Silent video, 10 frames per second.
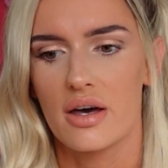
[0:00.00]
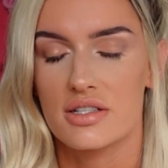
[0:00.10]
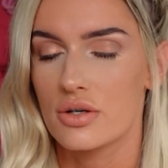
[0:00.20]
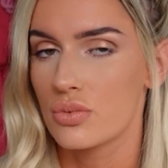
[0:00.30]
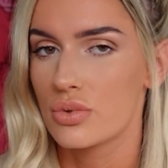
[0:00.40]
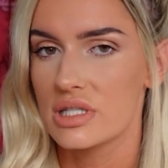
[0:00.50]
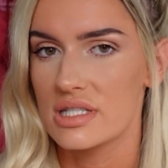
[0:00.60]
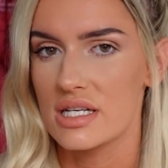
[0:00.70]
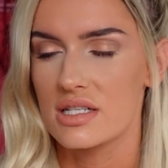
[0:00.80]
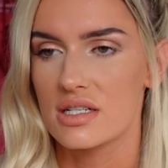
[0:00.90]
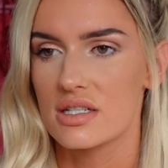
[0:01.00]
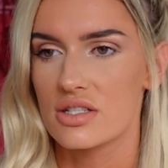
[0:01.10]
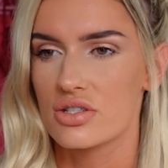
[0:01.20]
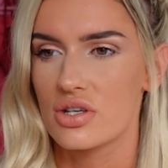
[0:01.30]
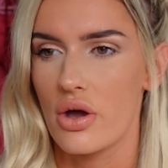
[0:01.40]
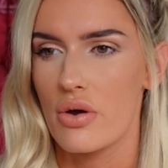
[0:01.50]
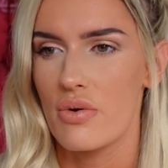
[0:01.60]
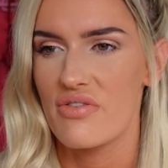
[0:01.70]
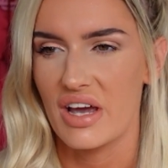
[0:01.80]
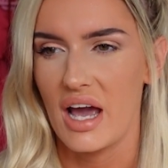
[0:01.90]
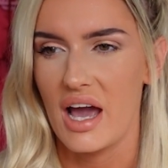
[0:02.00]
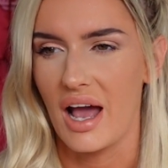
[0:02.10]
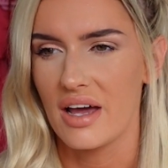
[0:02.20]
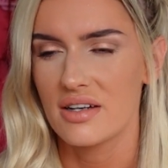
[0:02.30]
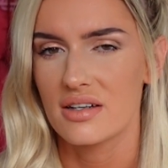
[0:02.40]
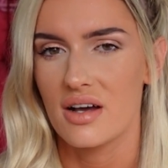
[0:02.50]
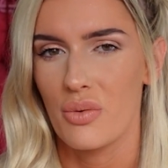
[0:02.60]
There's like a walk-in center, so if I can,